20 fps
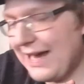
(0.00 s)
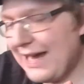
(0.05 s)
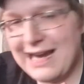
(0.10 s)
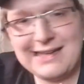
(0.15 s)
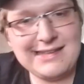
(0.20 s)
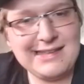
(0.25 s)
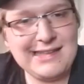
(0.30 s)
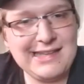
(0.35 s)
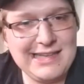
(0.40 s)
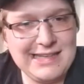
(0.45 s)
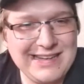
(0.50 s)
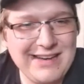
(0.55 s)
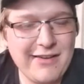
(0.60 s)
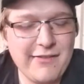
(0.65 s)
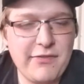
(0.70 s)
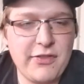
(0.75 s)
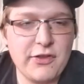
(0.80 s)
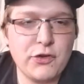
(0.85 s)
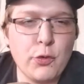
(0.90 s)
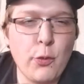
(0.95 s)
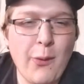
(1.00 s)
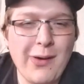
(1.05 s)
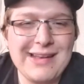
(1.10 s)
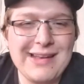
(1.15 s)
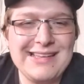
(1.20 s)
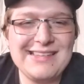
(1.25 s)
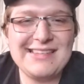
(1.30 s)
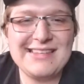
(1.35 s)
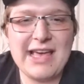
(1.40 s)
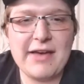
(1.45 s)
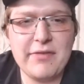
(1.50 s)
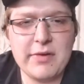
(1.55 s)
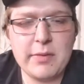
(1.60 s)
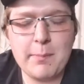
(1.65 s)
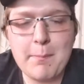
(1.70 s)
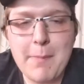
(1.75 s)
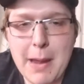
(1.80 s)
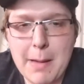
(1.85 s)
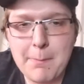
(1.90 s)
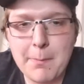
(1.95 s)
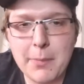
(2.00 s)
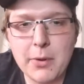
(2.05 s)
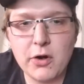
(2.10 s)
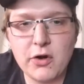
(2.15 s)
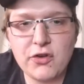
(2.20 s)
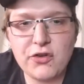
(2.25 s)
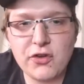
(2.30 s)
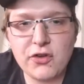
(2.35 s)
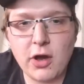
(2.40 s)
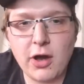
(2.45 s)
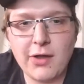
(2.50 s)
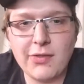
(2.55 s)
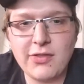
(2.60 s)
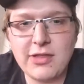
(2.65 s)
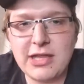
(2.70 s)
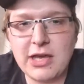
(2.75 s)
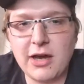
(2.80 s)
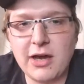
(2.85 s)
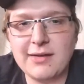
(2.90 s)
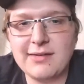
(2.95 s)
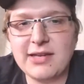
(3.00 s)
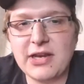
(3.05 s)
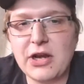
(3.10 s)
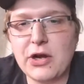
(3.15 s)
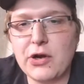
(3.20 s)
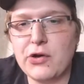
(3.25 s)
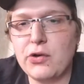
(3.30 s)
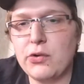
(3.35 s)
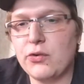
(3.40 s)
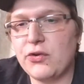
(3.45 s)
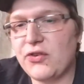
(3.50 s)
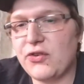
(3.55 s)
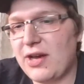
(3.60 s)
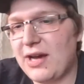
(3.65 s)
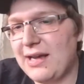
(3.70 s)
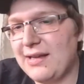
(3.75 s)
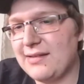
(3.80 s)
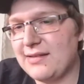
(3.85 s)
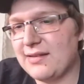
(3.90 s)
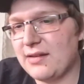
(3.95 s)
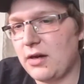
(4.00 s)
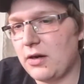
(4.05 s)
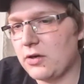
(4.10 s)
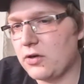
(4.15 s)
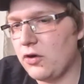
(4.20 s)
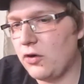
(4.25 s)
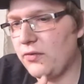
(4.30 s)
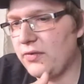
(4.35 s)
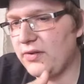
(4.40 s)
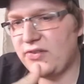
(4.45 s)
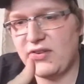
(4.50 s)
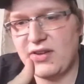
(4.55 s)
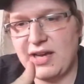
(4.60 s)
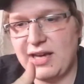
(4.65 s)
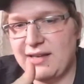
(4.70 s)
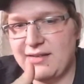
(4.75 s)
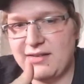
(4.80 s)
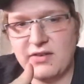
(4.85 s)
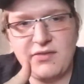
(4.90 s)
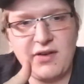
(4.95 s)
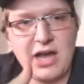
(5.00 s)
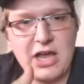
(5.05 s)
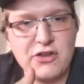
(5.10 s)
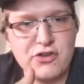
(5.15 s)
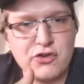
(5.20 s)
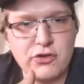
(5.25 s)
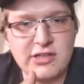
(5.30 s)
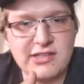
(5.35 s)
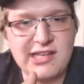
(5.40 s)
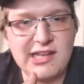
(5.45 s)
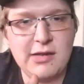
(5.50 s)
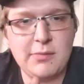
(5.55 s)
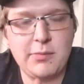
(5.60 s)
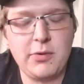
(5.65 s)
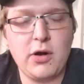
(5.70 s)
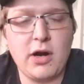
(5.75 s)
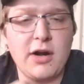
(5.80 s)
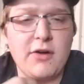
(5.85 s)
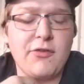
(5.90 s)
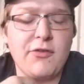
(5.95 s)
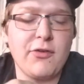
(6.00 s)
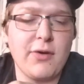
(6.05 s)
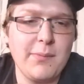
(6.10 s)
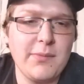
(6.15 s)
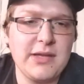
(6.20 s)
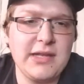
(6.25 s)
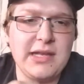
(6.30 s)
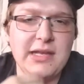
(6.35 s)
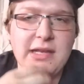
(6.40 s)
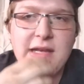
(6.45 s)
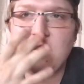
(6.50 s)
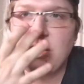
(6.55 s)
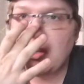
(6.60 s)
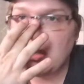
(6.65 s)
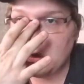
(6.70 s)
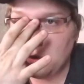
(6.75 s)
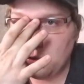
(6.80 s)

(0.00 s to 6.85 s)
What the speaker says: 19 of the 27 members on the Ontario Science or COVID Science Advisory Table are from the